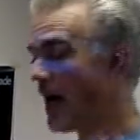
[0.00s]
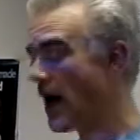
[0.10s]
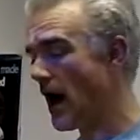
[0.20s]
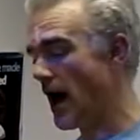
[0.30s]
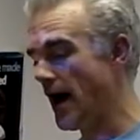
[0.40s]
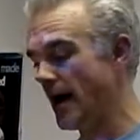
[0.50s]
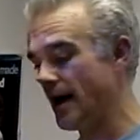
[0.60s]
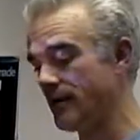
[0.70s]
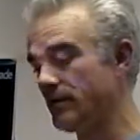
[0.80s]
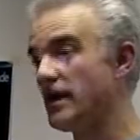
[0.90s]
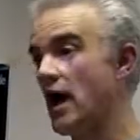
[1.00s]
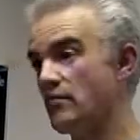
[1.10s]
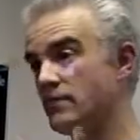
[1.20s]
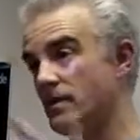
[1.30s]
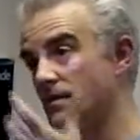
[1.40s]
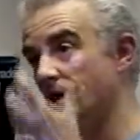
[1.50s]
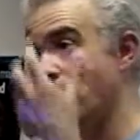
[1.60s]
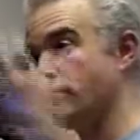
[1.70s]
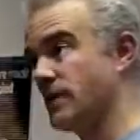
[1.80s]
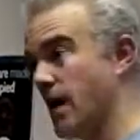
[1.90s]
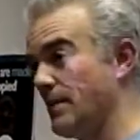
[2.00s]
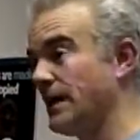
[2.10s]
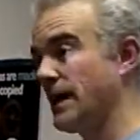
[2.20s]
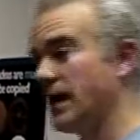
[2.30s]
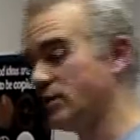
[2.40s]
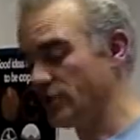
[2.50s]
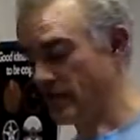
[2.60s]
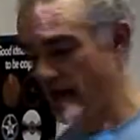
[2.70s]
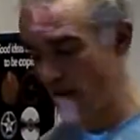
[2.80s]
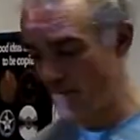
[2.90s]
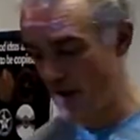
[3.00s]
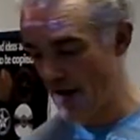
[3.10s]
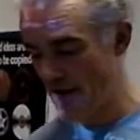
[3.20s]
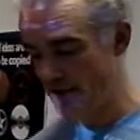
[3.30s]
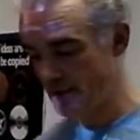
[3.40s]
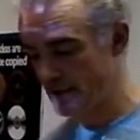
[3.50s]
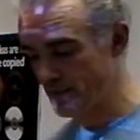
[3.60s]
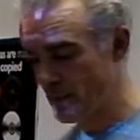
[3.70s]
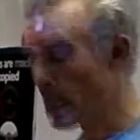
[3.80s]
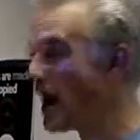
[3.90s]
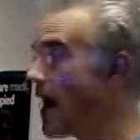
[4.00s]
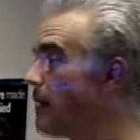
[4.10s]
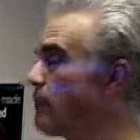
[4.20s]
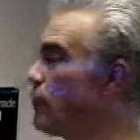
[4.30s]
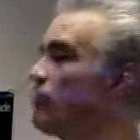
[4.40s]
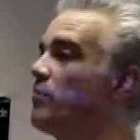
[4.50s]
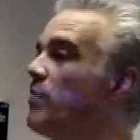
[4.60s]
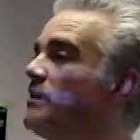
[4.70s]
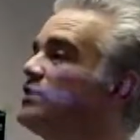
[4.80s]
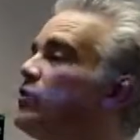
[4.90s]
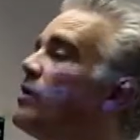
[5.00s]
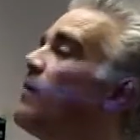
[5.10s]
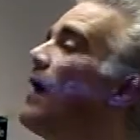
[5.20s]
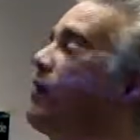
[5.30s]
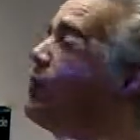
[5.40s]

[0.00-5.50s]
um, the, up, the upcoming election campaigns. Um, we'll probably talk about all